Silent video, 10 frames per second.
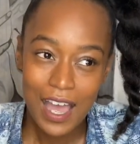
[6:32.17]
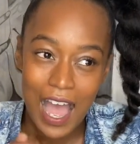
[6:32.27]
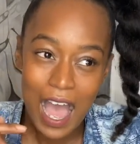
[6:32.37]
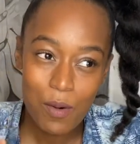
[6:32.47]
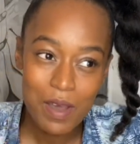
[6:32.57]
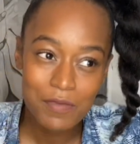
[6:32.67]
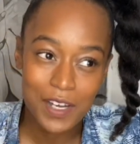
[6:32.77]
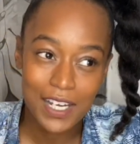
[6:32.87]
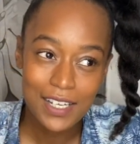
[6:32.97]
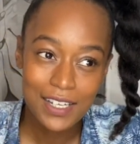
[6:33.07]

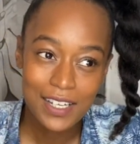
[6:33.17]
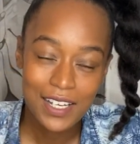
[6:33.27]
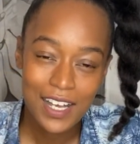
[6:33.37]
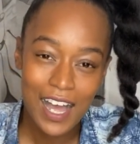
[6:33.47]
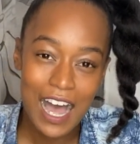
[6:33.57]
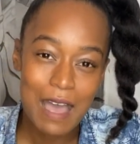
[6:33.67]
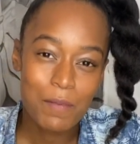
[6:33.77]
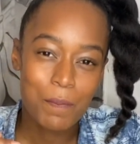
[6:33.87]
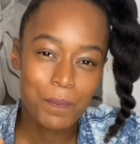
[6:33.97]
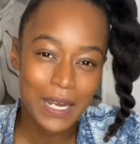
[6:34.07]
However, I'm
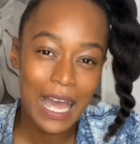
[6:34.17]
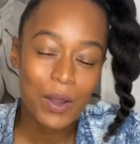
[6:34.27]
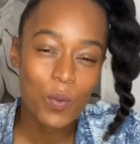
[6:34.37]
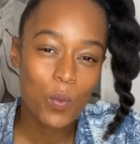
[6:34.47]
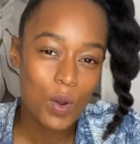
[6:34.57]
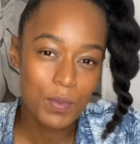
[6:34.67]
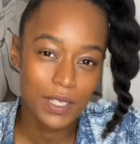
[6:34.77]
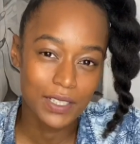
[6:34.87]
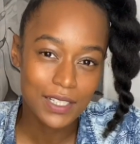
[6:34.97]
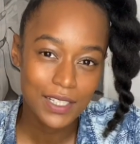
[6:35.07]
a black
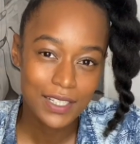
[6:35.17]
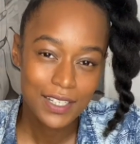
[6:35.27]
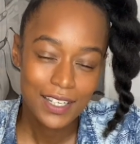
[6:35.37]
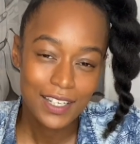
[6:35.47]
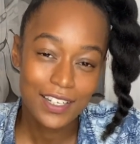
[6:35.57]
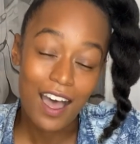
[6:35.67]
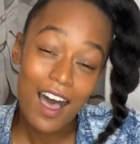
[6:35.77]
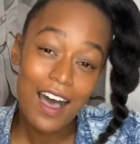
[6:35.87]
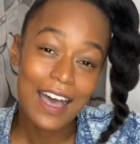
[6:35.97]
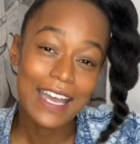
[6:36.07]
woman and
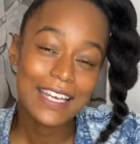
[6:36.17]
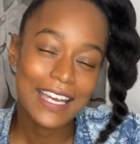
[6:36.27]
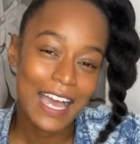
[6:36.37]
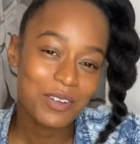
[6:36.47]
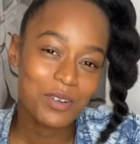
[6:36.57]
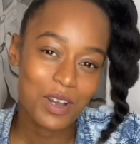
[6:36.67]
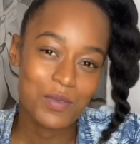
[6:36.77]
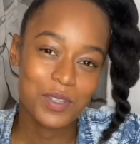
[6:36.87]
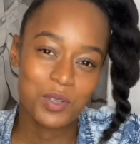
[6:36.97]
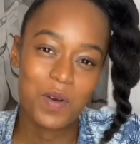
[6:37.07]
I cannot go
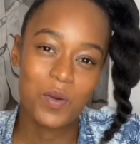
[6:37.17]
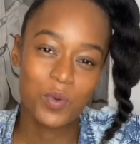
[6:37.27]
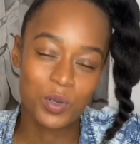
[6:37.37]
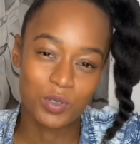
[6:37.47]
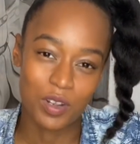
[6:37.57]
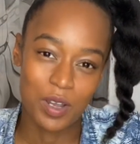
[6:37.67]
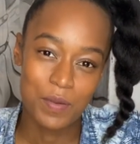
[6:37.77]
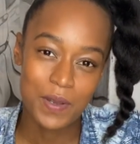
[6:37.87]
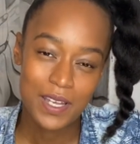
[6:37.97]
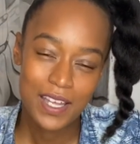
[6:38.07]
into my
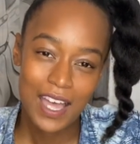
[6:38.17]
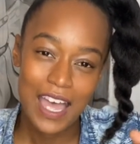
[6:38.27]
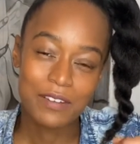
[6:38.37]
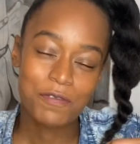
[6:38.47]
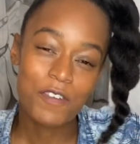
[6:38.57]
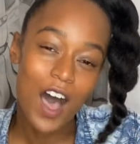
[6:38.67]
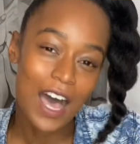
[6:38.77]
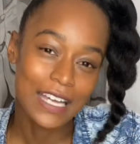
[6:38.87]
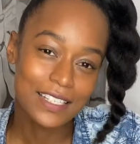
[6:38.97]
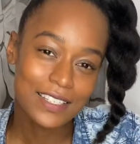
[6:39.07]
wardrobe and
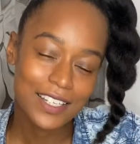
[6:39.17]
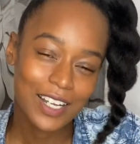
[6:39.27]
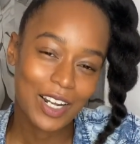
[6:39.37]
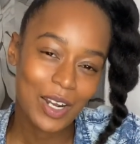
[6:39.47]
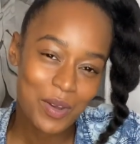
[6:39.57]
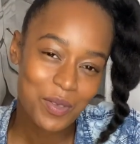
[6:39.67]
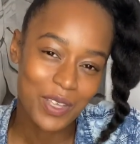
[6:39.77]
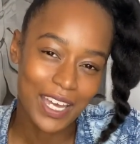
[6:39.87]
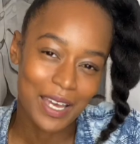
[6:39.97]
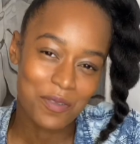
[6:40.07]
find
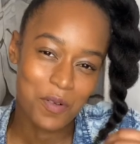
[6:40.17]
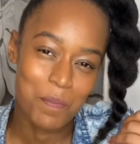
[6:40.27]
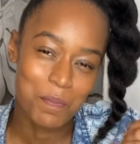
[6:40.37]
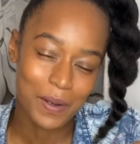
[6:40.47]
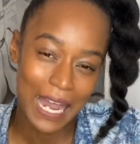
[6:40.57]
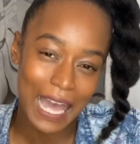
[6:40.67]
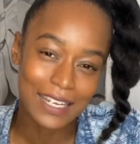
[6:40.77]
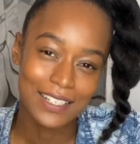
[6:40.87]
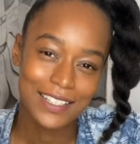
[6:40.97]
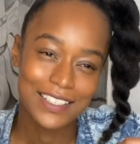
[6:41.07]
clothing from
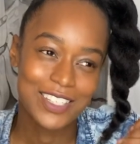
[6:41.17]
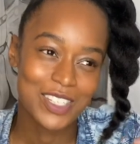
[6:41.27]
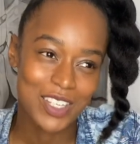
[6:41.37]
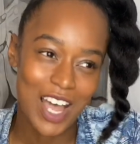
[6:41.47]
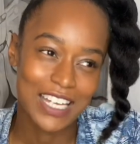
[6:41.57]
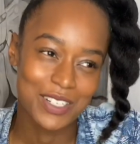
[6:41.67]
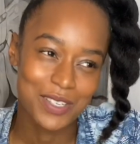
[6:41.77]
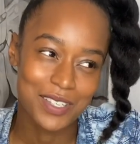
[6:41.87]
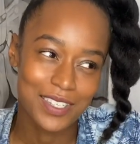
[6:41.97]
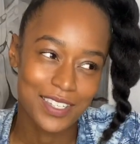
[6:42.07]
black
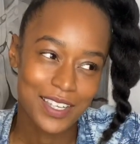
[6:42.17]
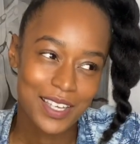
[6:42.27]
designers.